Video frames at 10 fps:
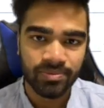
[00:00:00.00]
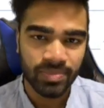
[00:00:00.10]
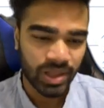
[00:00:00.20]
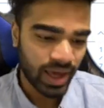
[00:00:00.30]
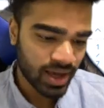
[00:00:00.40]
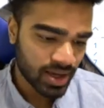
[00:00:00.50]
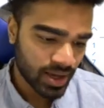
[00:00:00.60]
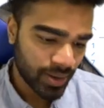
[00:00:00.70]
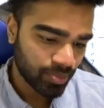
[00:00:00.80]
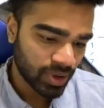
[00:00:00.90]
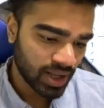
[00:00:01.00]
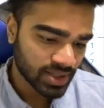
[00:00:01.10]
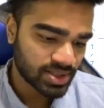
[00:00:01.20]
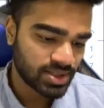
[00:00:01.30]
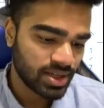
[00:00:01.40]
Okay?
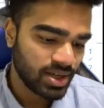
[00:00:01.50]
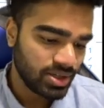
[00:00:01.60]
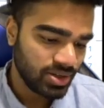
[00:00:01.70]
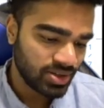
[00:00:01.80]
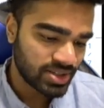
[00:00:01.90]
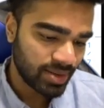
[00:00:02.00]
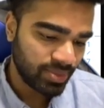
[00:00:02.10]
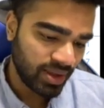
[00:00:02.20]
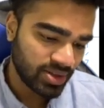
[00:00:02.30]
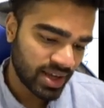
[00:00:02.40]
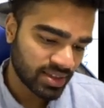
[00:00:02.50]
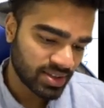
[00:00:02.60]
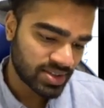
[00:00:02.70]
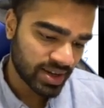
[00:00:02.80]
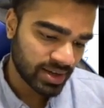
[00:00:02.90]
Plus, you do the same thing. You take the
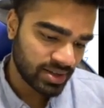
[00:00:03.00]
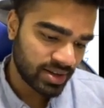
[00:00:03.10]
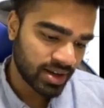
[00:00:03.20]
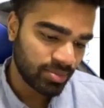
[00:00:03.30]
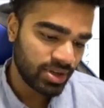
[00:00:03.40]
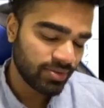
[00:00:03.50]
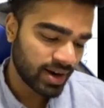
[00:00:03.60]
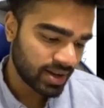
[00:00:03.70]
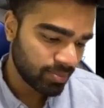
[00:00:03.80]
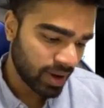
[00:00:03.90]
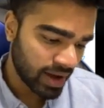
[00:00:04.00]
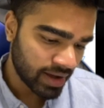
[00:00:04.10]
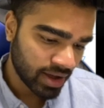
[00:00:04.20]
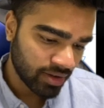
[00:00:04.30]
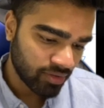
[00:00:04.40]
second term divided by
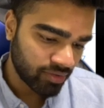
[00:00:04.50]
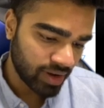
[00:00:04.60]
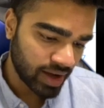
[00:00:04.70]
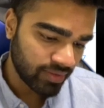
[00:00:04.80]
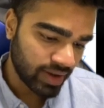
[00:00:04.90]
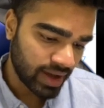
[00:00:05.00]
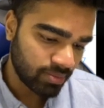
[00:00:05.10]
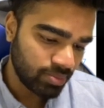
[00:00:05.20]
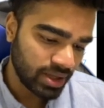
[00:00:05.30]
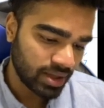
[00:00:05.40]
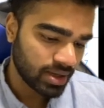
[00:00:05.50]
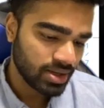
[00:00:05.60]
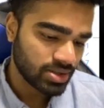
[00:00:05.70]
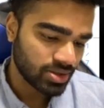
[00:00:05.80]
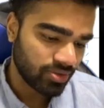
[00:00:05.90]
5AB.
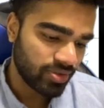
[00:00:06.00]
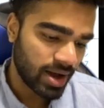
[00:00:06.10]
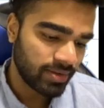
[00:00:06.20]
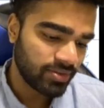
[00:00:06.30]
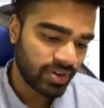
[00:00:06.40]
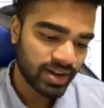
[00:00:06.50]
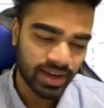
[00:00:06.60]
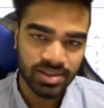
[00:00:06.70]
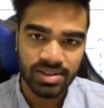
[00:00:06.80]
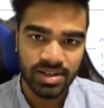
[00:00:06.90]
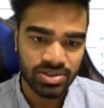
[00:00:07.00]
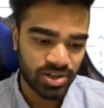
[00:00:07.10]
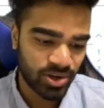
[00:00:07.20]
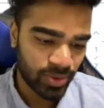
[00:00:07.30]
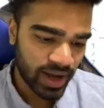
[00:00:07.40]
So 5 and 5 cancel out straight
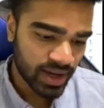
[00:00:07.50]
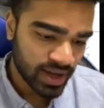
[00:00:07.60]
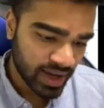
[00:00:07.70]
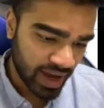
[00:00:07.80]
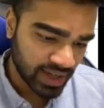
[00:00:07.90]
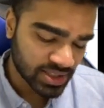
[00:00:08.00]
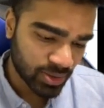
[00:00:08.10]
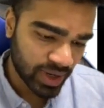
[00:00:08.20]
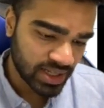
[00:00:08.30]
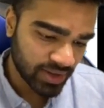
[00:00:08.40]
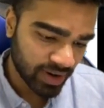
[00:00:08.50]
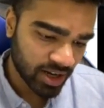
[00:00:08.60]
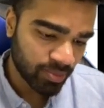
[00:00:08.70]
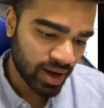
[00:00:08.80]
away. A squared divided by